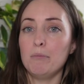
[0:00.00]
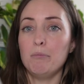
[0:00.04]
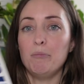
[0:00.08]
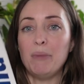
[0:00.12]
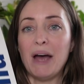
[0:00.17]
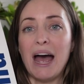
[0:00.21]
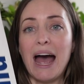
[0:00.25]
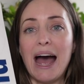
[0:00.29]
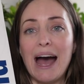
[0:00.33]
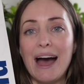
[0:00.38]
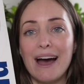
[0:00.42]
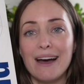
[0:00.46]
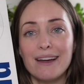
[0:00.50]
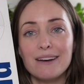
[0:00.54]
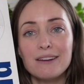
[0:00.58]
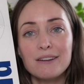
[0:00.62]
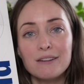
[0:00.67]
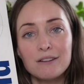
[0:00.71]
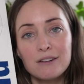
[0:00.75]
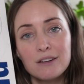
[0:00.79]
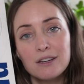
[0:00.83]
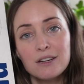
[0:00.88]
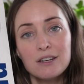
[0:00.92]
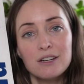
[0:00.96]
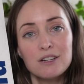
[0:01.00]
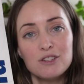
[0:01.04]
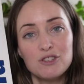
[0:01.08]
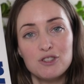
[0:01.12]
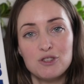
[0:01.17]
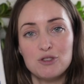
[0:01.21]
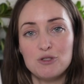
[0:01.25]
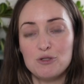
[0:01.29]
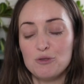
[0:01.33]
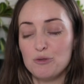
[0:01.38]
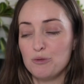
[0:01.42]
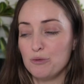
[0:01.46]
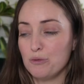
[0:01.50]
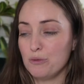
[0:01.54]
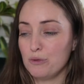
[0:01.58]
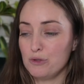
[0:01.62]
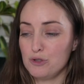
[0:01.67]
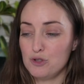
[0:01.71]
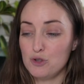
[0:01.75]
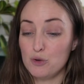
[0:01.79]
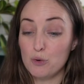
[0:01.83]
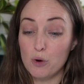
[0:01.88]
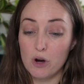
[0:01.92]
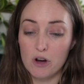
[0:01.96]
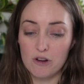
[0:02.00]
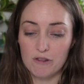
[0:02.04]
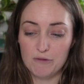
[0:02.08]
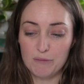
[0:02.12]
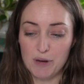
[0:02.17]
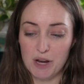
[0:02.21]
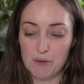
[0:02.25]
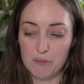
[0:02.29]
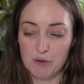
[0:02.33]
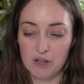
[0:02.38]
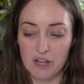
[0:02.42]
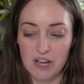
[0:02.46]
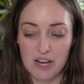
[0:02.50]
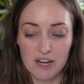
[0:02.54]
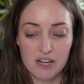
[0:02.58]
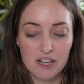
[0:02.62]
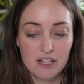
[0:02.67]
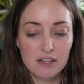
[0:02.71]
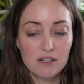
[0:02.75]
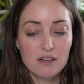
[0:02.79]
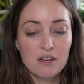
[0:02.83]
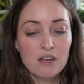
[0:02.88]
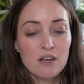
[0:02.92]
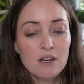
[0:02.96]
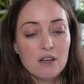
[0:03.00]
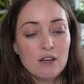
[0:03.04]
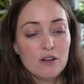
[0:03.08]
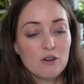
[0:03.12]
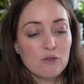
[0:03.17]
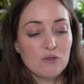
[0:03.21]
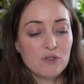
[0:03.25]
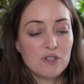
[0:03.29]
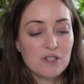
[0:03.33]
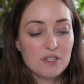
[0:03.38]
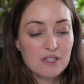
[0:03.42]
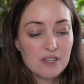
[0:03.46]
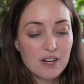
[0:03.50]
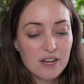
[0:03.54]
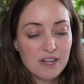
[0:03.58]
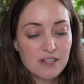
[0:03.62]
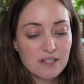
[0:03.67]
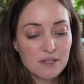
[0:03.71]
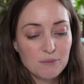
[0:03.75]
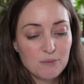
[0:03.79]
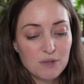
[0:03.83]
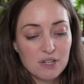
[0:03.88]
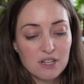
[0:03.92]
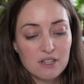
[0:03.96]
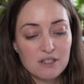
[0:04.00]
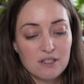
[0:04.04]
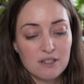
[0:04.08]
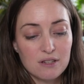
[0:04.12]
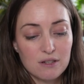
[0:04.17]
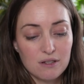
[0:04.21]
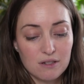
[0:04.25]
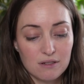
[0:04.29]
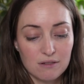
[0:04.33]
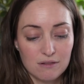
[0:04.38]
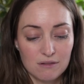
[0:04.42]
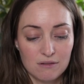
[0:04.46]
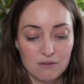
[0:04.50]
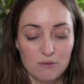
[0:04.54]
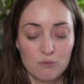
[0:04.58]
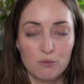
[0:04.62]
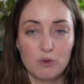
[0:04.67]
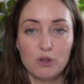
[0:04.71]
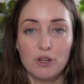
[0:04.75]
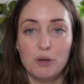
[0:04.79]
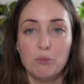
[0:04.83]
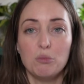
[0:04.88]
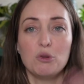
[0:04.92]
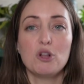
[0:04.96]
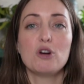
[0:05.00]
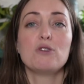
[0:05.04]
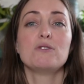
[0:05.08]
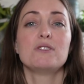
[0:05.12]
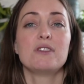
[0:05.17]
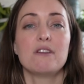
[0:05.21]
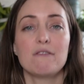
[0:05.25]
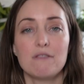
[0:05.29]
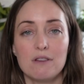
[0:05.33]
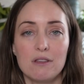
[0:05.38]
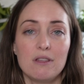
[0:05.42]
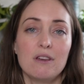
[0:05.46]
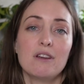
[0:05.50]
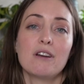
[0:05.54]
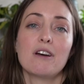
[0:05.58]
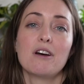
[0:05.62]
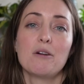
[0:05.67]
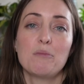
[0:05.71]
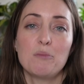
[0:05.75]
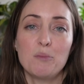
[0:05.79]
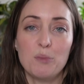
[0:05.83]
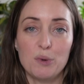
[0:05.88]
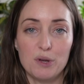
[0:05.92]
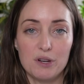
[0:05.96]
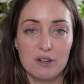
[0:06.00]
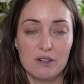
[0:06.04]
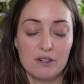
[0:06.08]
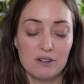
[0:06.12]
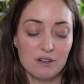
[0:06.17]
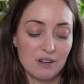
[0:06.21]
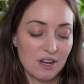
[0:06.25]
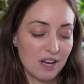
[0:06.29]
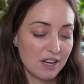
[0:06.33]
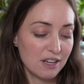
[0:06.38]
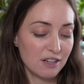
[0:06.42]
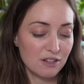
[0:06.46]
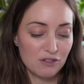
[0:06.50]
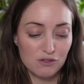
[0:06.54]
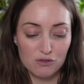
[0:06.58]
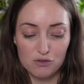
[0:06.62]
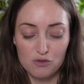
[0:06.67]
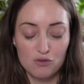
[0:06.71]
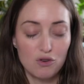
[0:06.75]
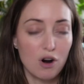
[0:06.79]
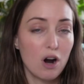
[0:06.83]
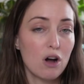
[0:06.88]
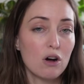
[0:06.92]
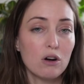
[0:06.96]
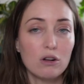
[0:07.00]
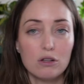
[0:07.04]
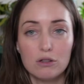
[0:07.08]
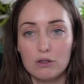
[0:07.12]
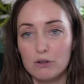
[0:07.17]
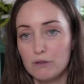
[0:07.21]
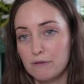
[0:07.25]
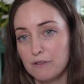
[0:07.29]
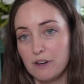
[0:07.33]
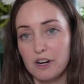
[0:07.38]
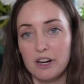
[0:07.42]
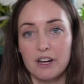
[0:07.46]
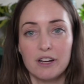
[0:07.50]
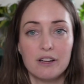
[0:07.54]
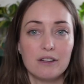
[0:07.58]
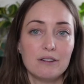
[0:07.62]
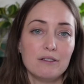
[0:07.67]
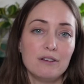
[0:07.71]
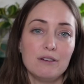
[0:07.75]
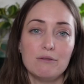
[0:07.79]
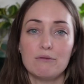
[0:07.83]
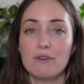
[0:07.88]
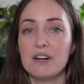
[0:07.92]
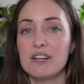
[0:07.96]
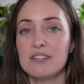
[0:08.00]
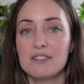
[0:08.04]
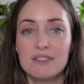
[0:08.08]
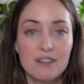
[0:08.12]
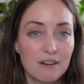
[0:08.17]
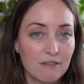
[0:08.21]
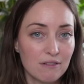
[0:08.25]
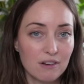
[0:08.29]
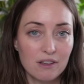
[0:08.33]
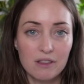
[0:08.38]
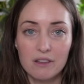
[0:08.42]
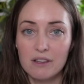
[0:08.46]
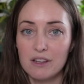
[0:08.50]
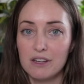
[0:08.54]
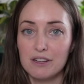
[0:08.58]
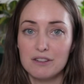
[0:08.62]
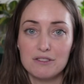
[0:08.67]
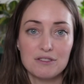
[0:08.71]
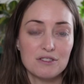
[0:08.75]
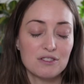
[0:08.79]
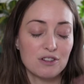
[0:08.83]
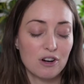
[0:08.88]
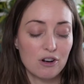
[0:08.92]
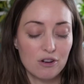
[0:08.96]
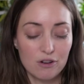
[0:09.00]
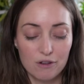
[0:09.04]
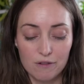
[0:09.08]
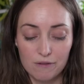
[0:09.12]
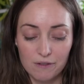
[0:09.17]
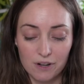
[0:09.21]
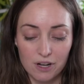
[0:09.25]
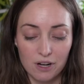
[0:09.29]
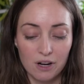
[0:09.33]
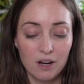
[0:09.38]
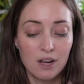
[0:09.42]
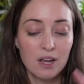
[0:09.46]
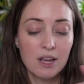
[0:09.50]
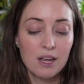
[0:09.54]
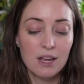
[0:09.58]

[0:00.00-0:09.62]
pad to do all of my planning, which is nice because it really blows everything up and I can draw all over it, erase everything, start over.